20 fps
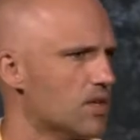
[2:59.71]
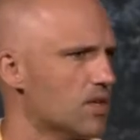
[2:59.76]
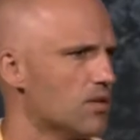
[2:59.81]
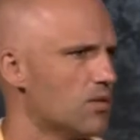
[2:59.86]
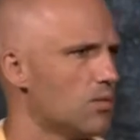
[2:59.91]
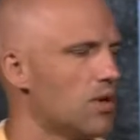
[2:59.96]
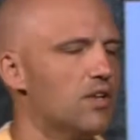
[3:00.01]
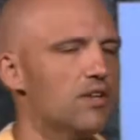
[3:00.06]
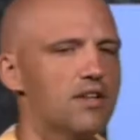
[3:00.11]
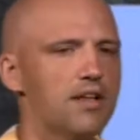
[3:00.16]

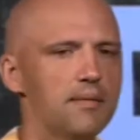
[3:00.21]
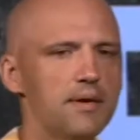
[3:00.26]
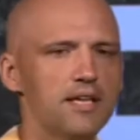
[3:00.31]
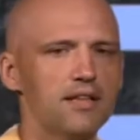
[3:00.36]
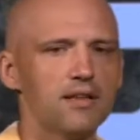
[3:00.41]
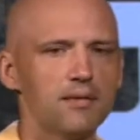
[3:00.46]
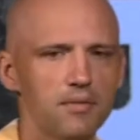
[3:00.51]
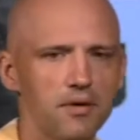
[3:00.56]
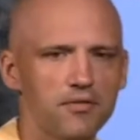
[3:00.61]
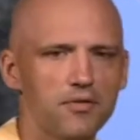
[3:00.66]

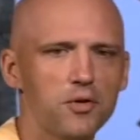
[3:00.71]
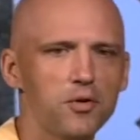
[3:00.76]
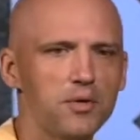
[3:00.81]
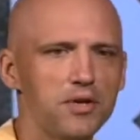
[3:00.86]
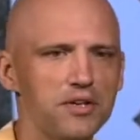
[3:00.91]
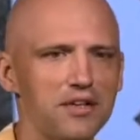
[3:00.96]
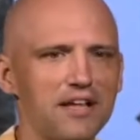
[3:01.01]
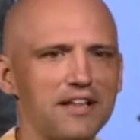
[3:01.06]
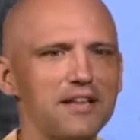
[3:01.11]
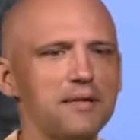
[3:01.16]
before we
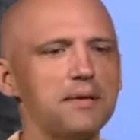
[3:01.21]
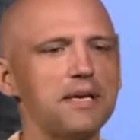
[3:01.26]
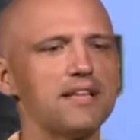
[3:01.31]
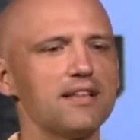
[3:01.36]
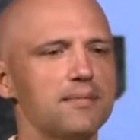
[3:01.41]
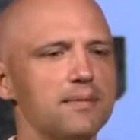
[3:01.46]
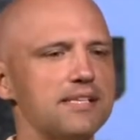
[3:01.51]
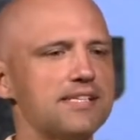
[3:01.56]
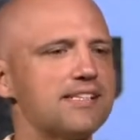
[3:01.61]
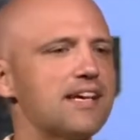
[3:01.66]
do that, let
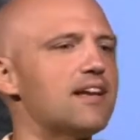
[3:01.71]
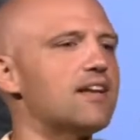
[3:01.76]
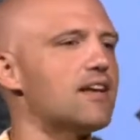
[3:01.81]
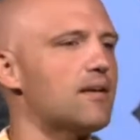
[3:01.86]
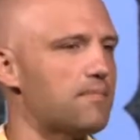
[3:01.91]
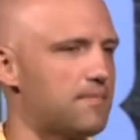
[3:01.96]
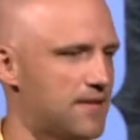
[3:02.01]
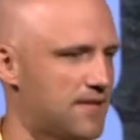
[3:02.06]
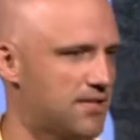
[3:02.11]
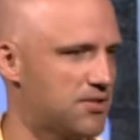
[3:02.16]
me set it
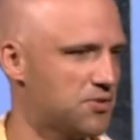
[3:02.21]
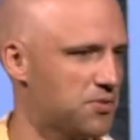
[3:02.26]
up this